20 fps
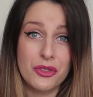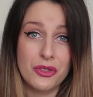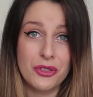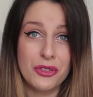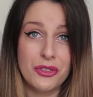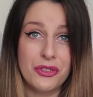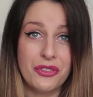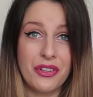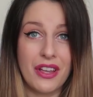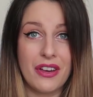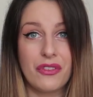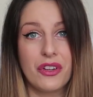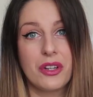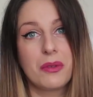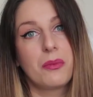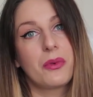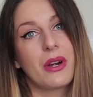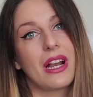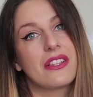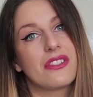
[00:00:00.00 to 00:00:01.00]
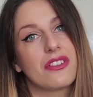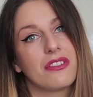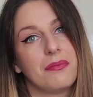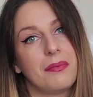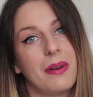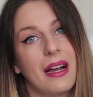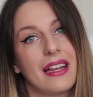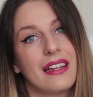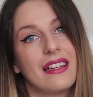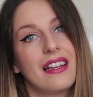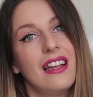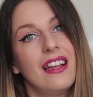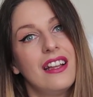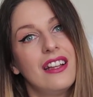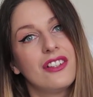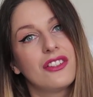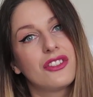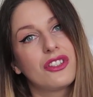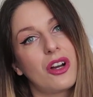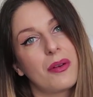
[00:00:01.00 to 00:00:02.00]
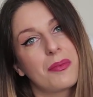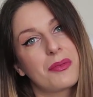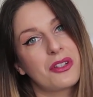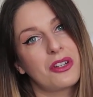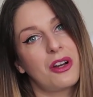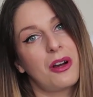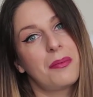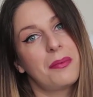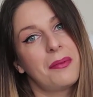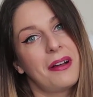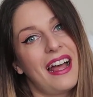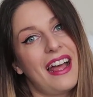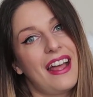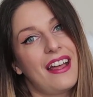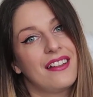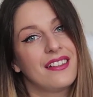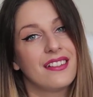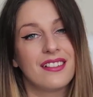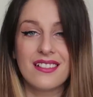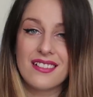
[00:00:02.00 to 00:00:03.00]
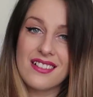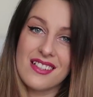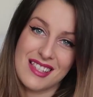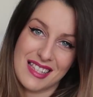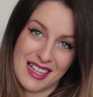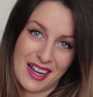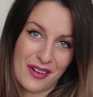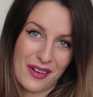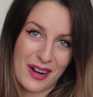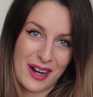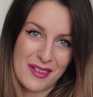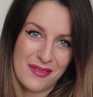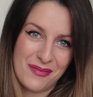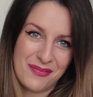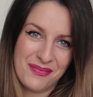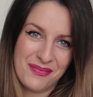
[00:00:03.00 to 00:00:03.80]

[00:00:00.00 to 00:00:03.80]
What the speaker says: two favorite brands of mine, Topshop and Zara.